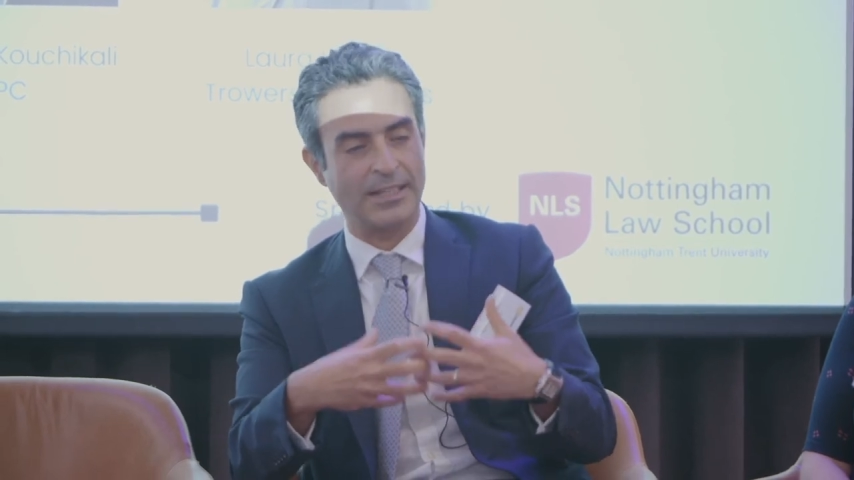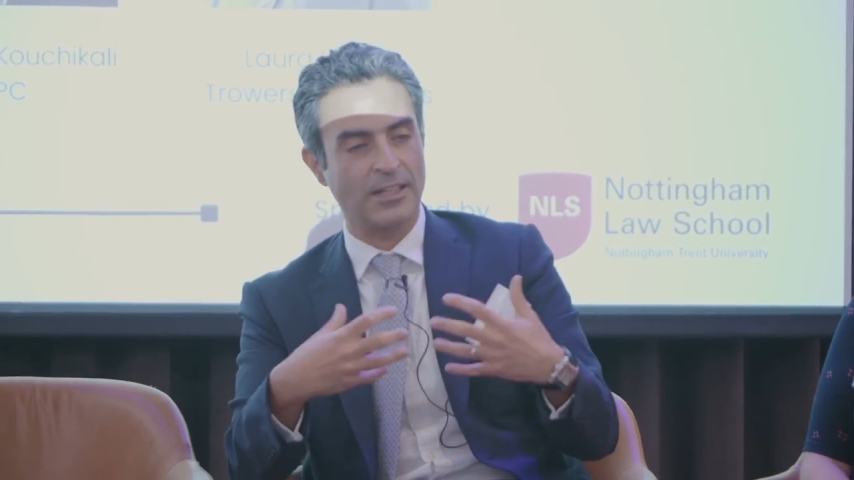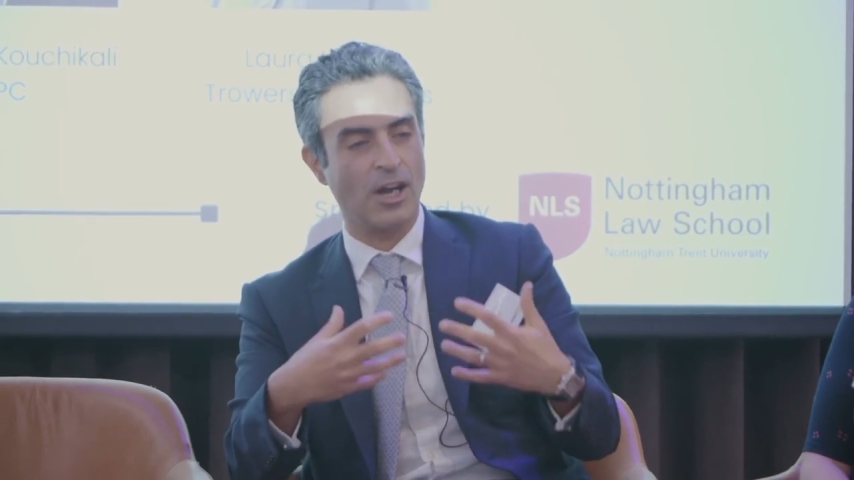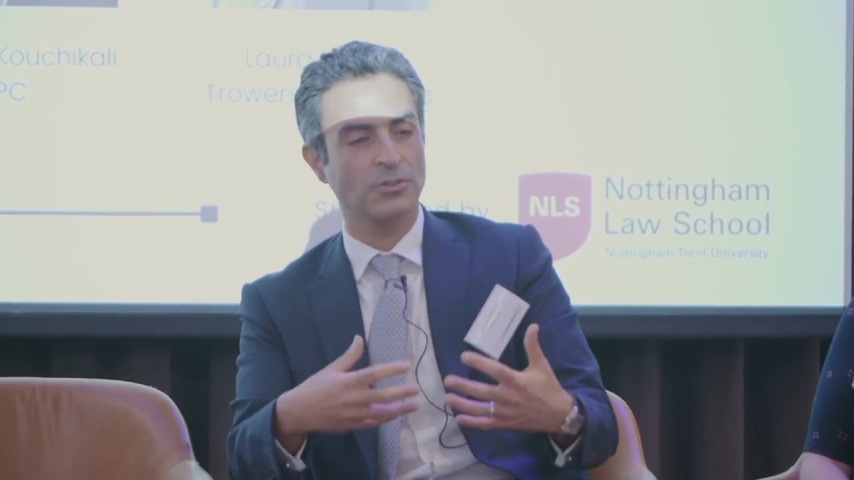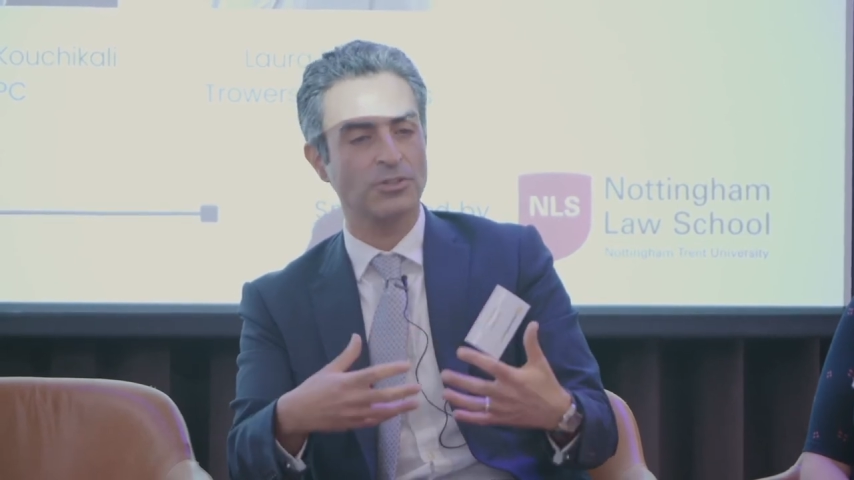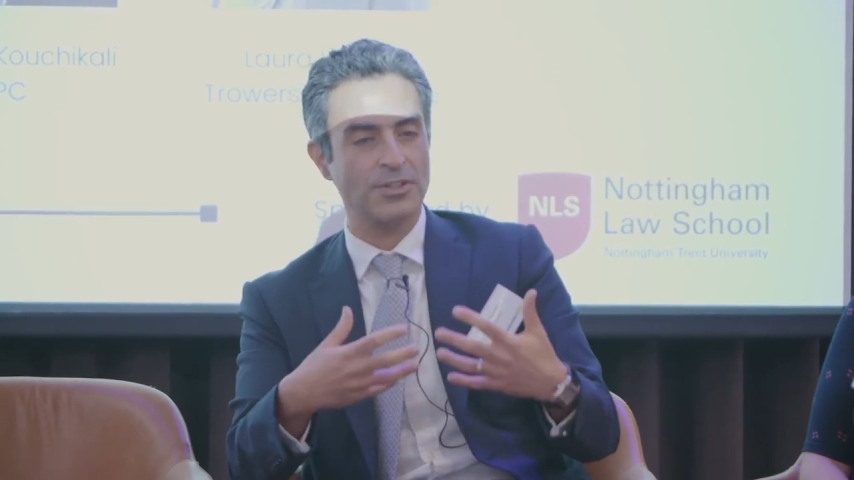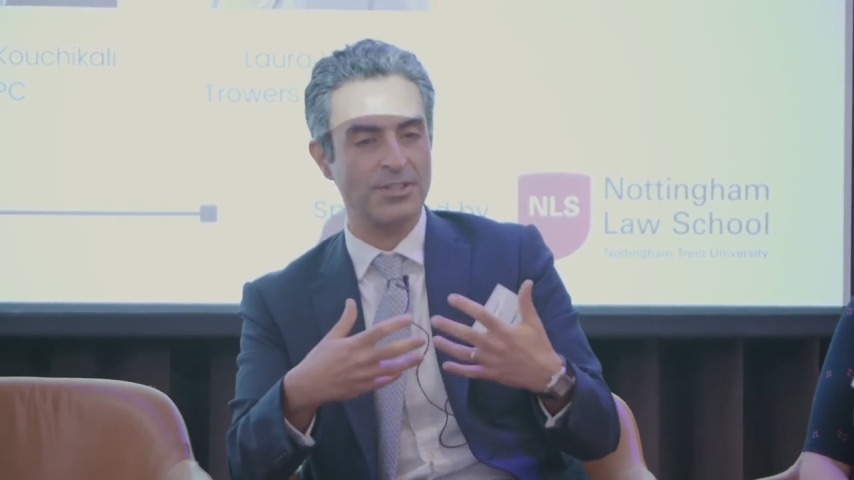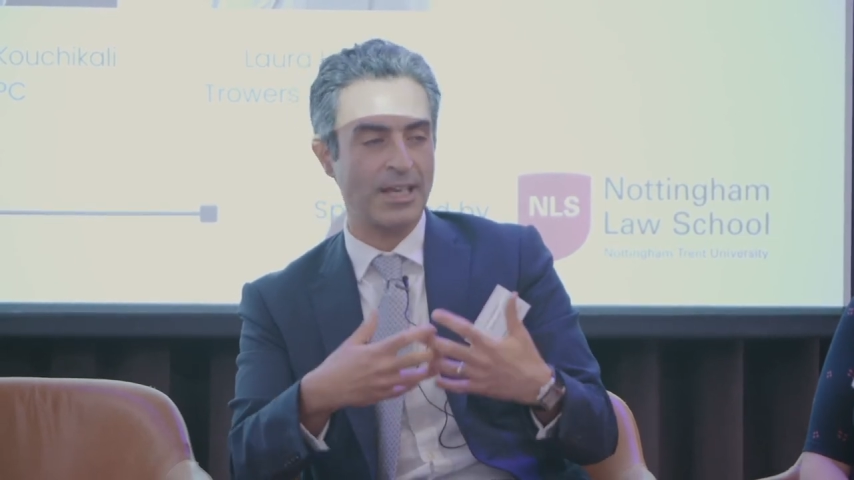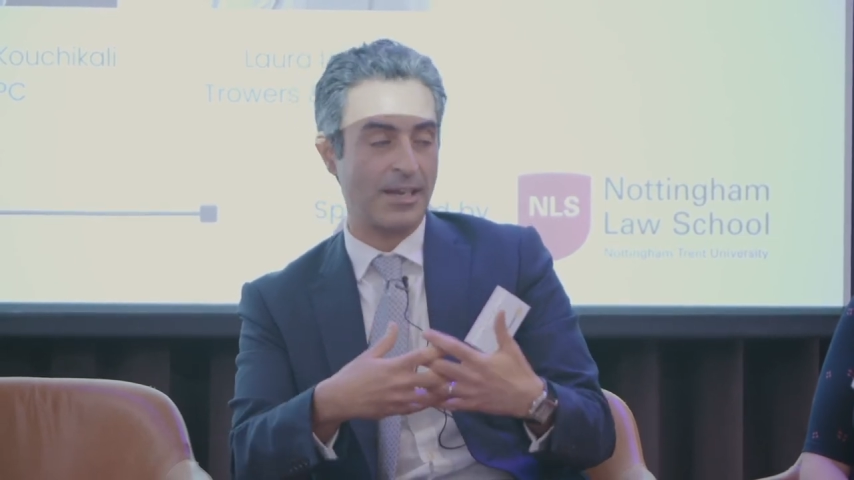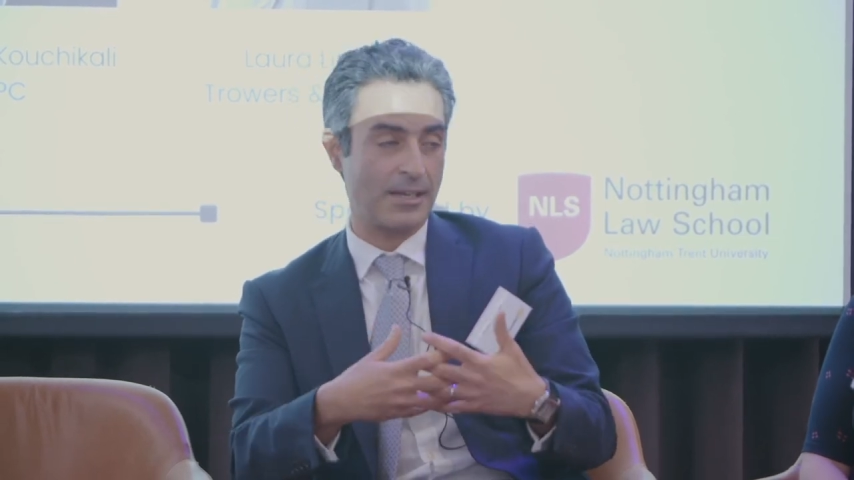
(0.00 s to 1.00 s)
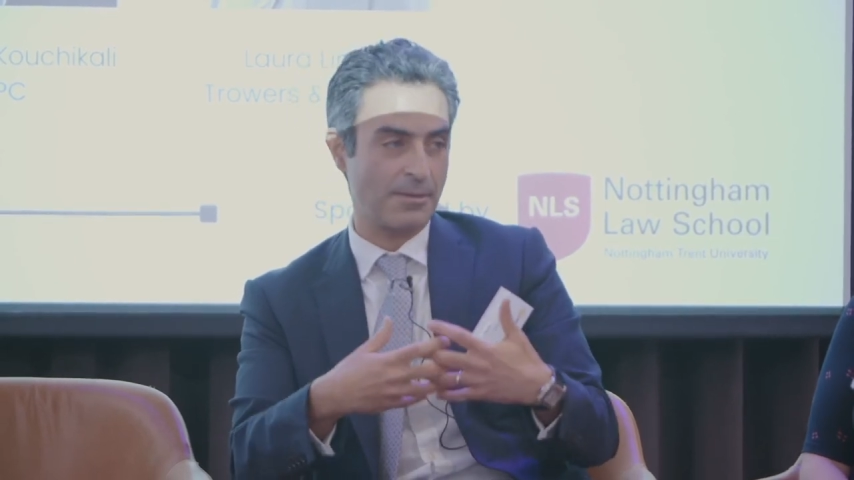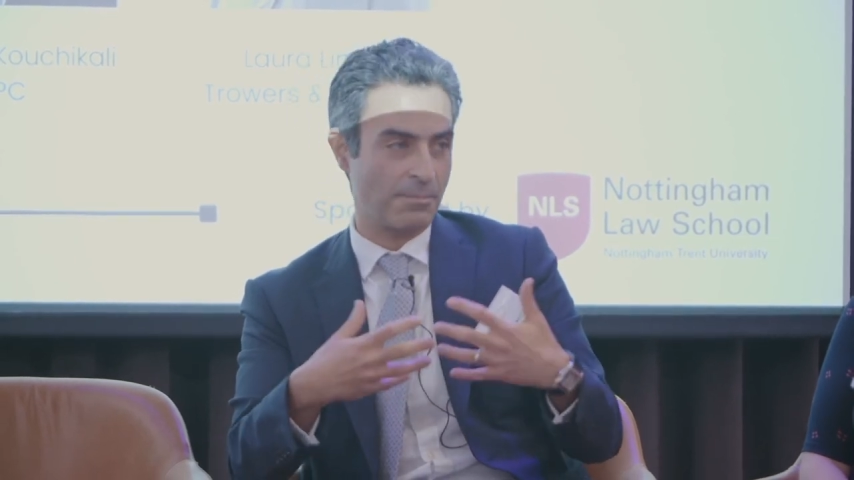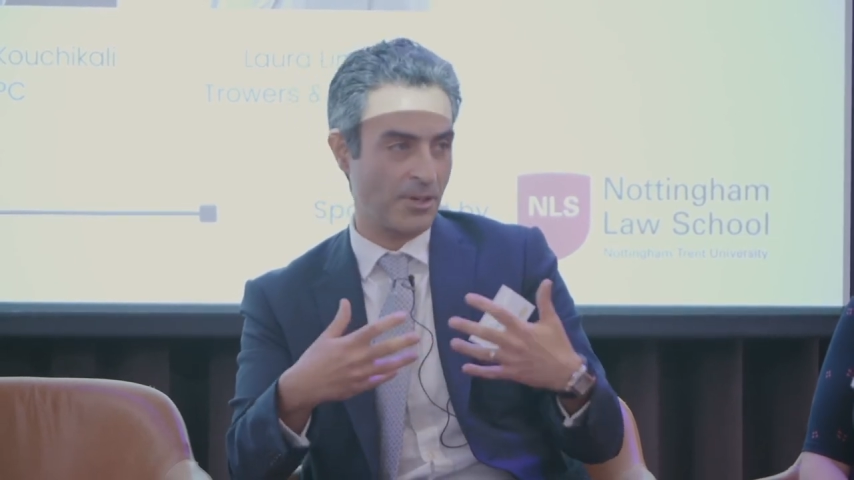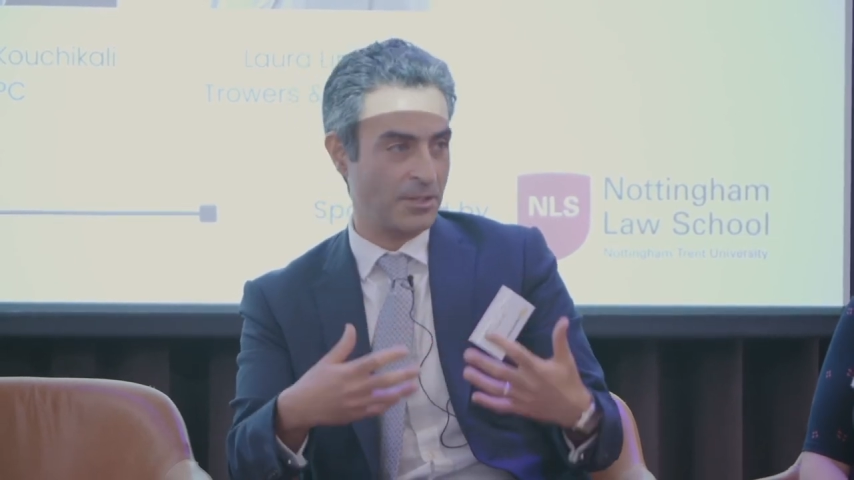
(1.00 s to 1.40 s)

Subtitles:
And the culture is set